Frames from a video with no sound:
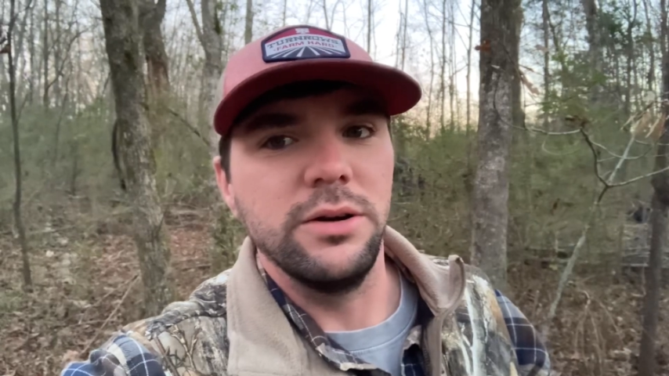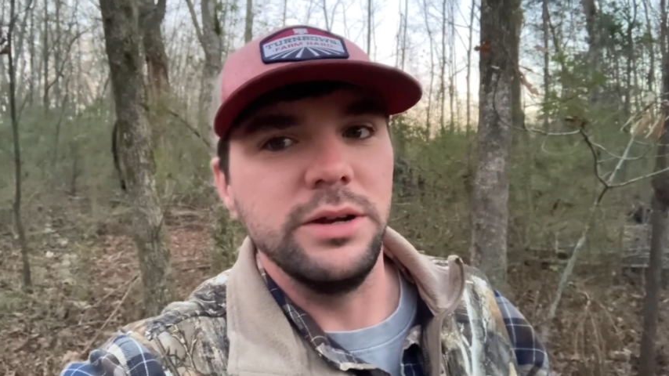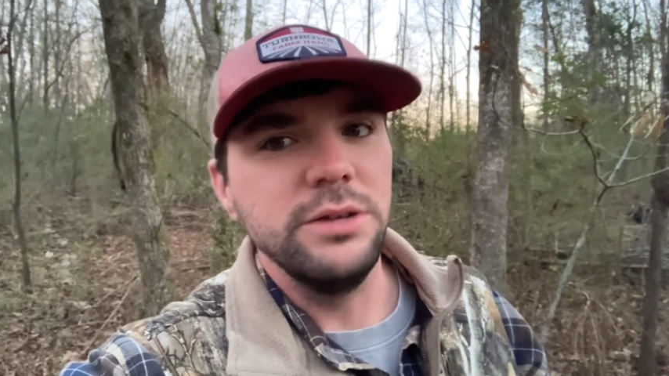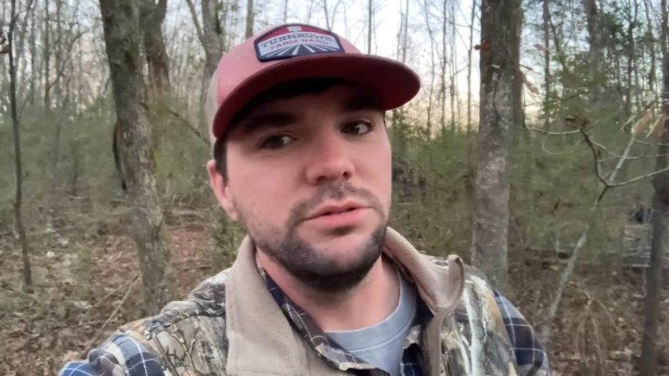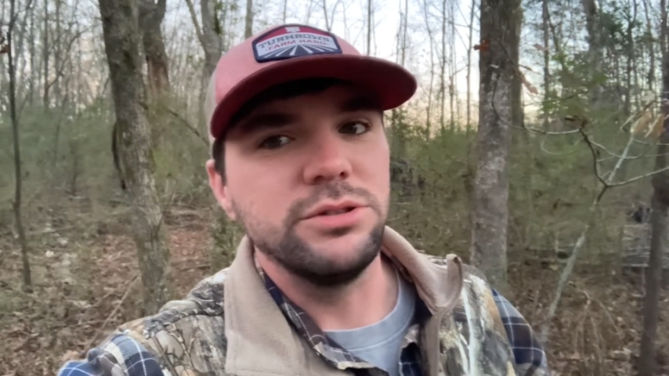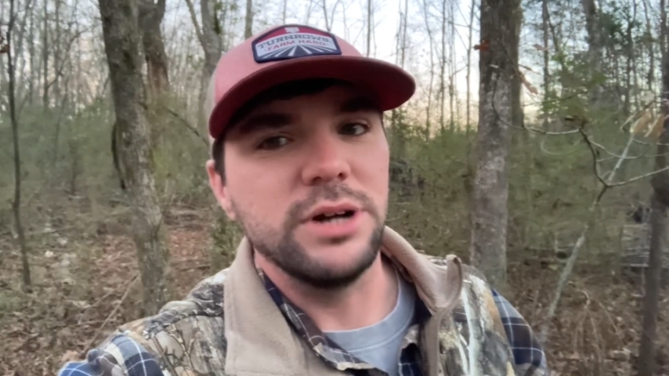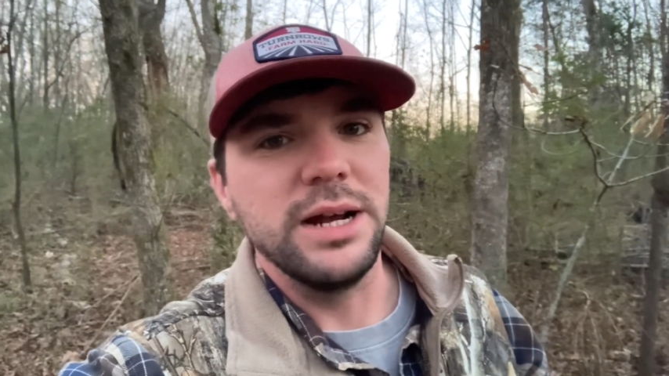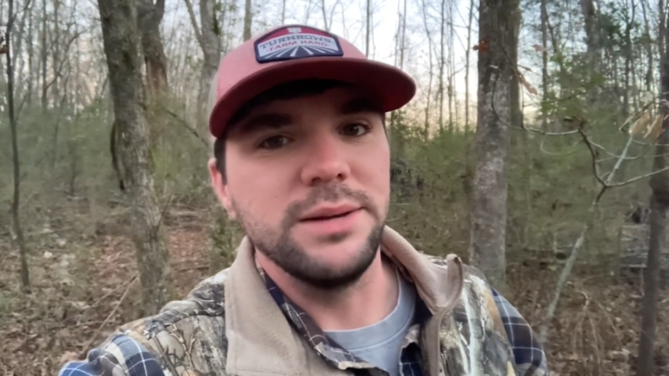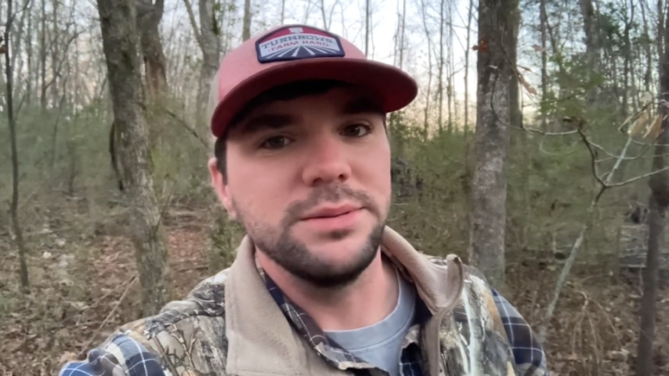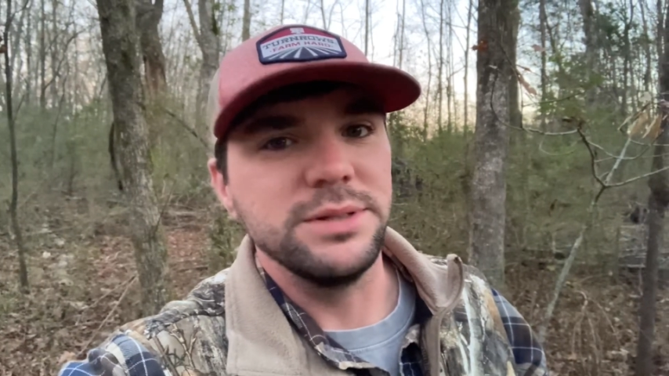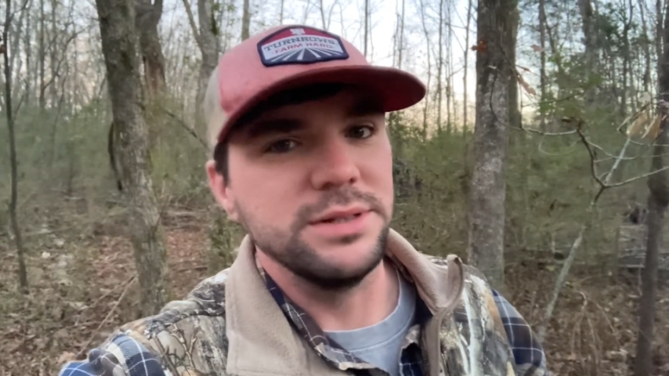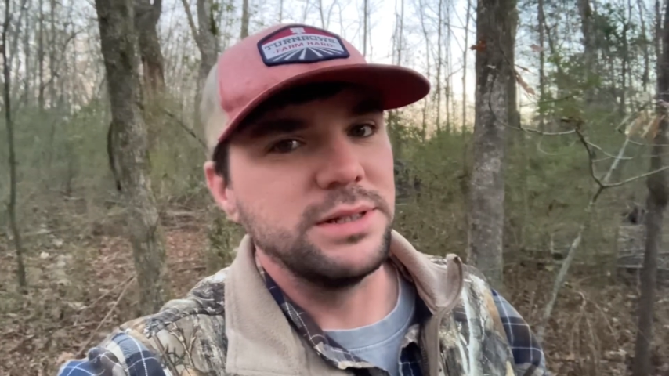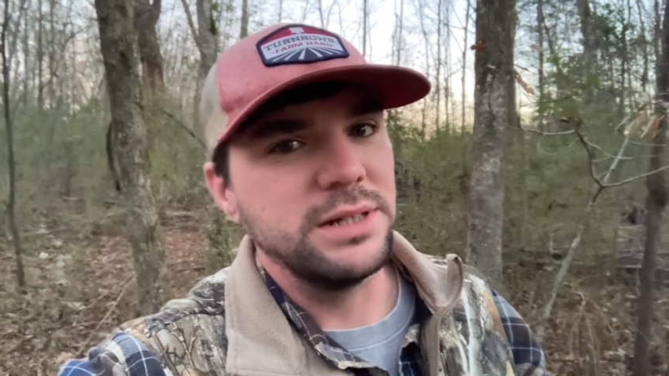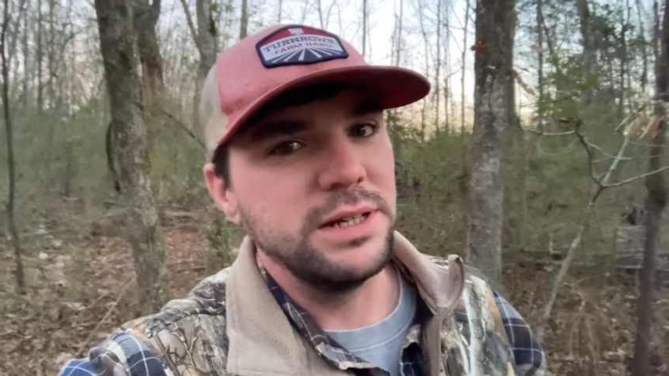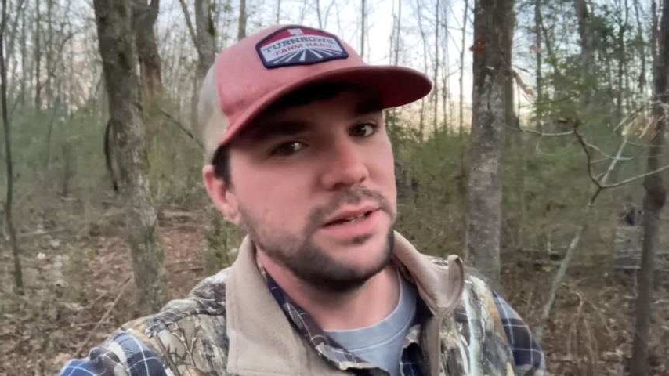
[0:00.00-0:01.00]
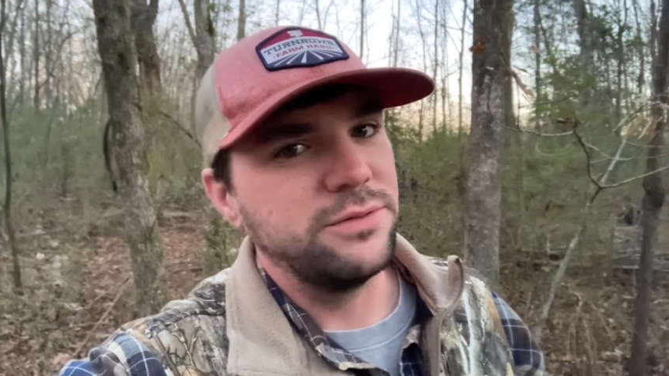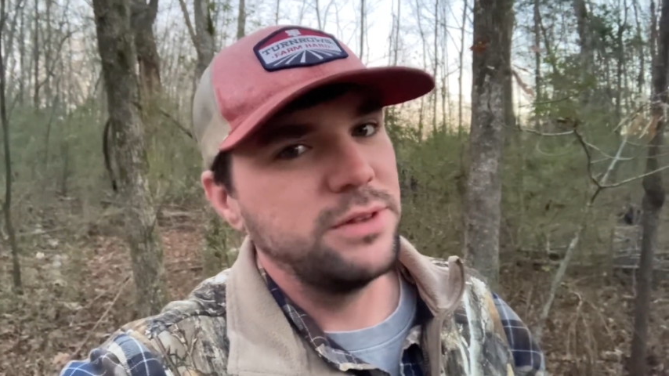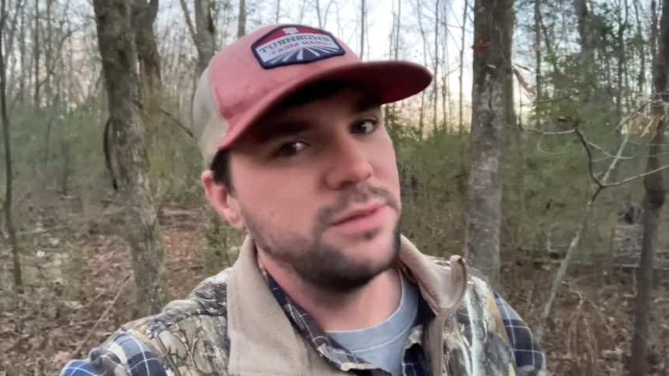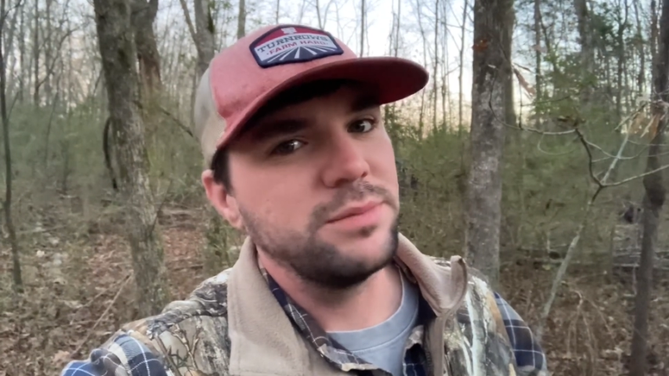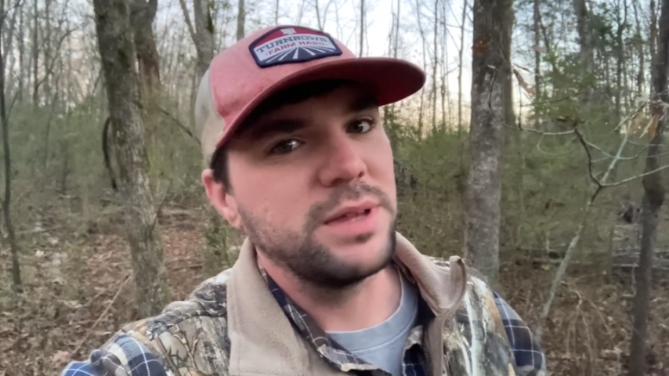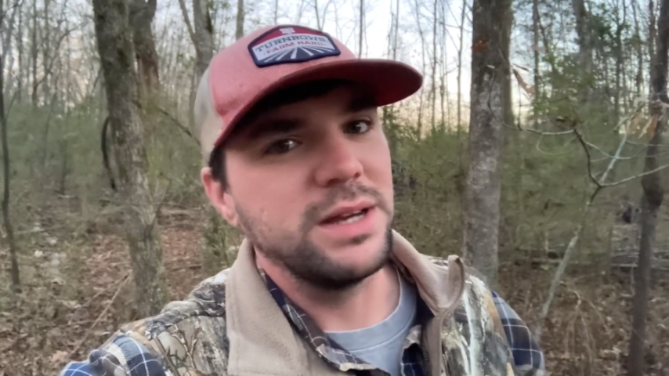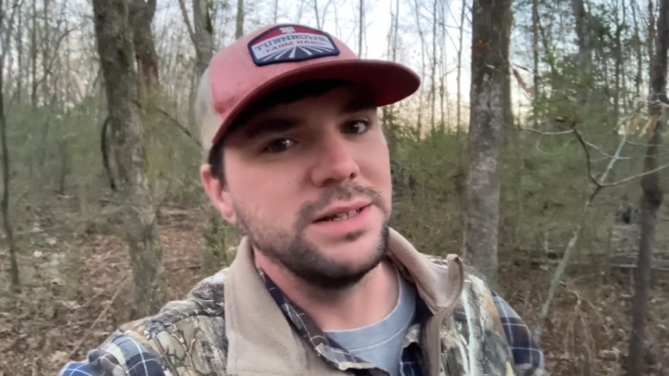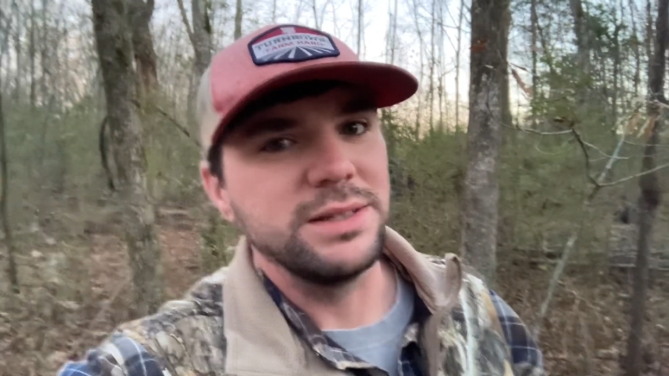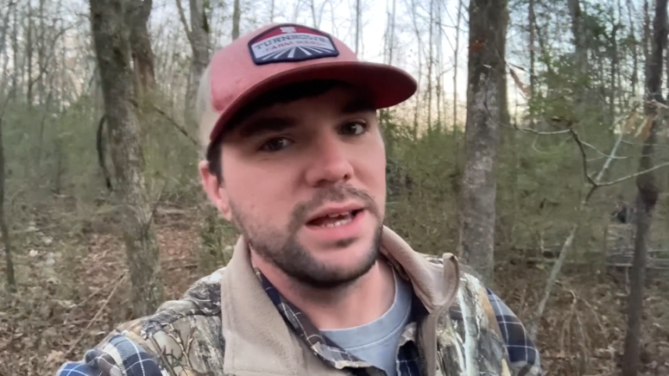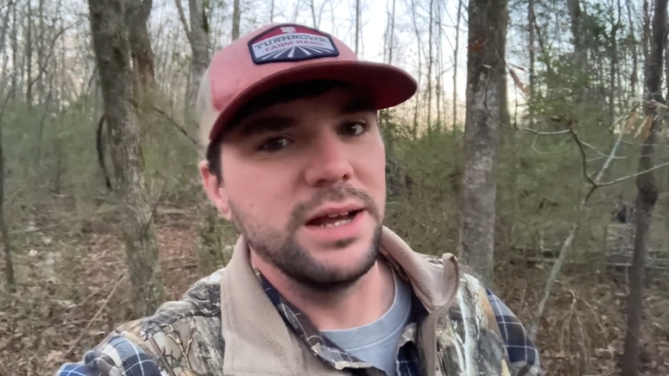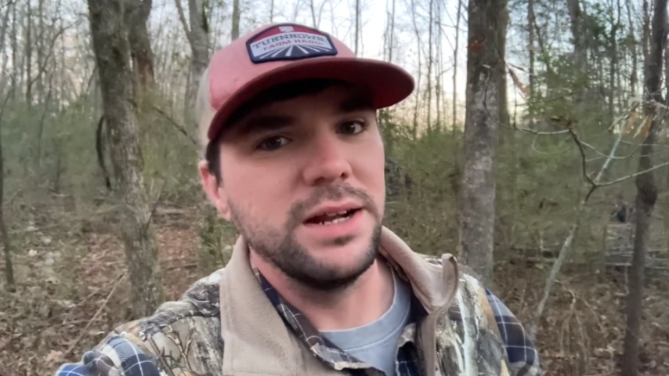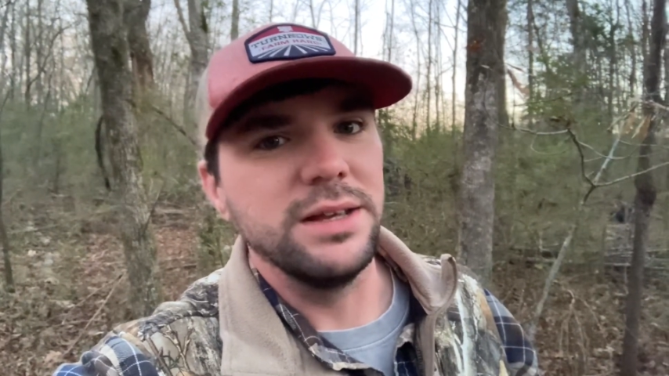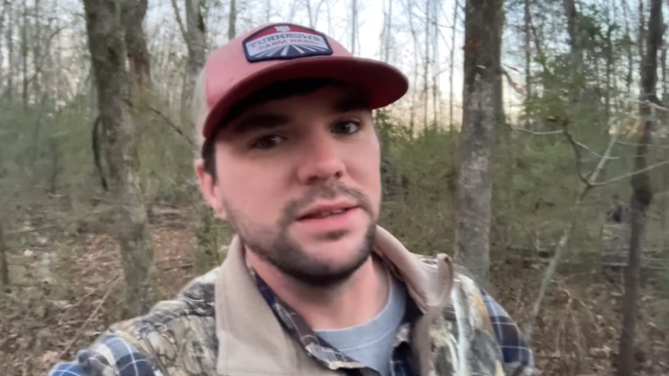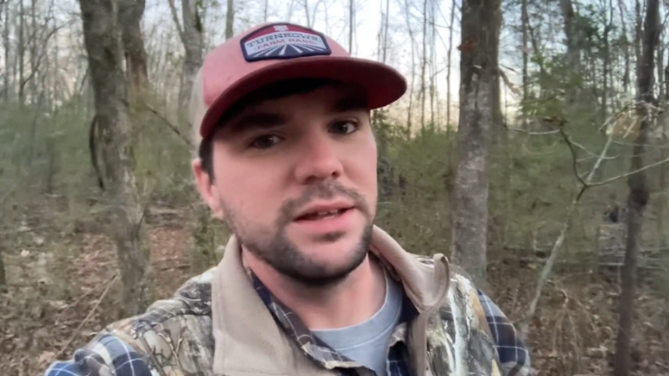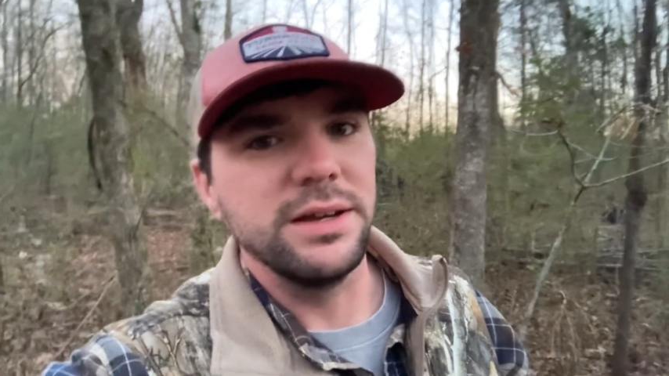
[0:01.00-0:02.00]
new traps and see if them things got
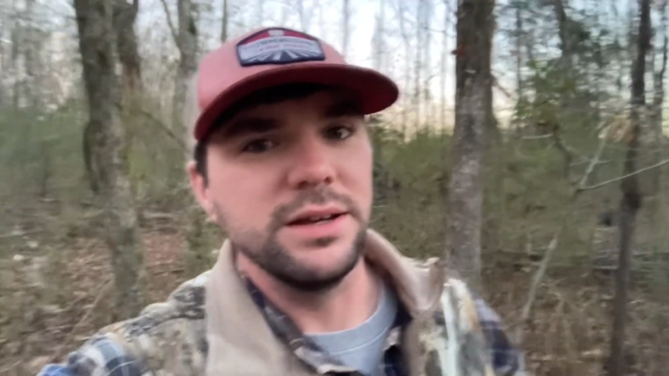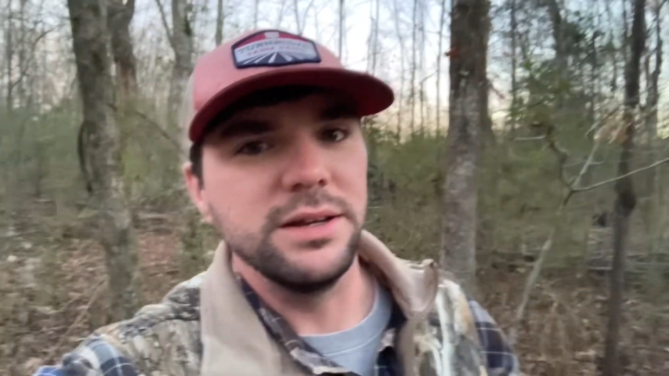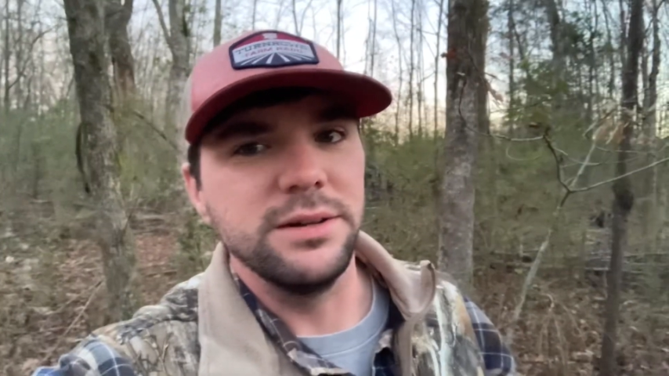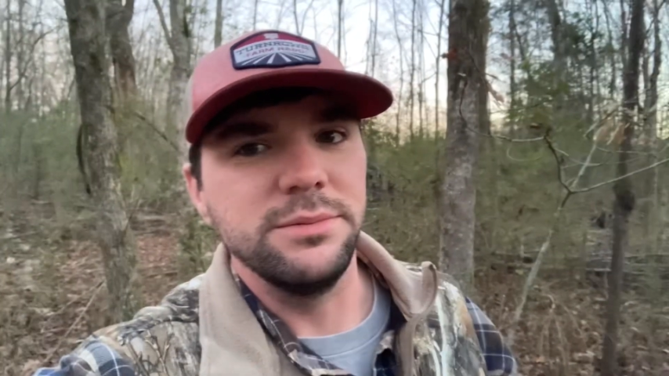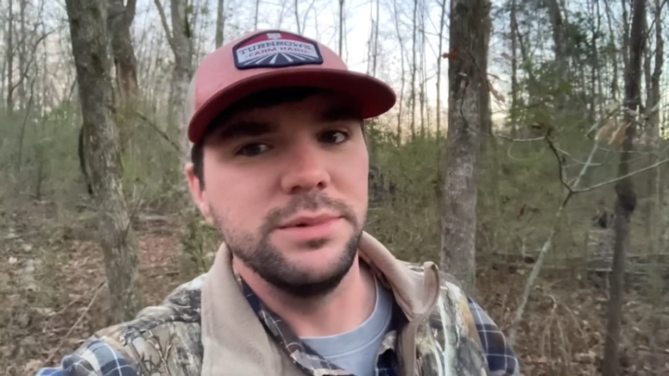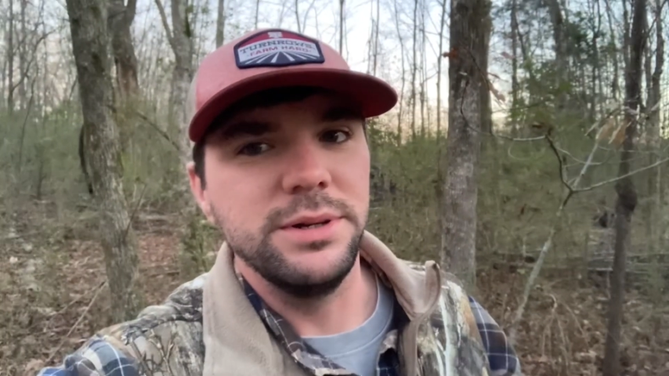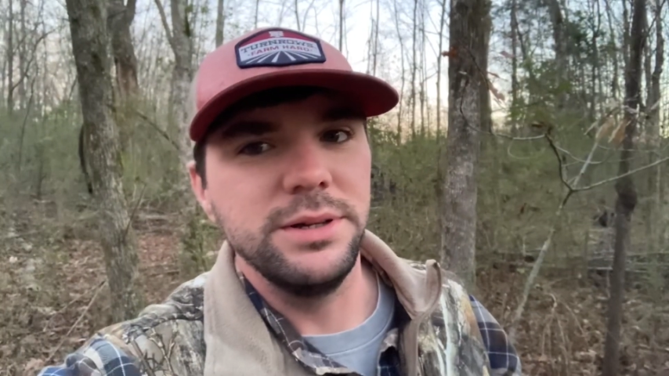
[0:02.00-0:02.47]
anything in them.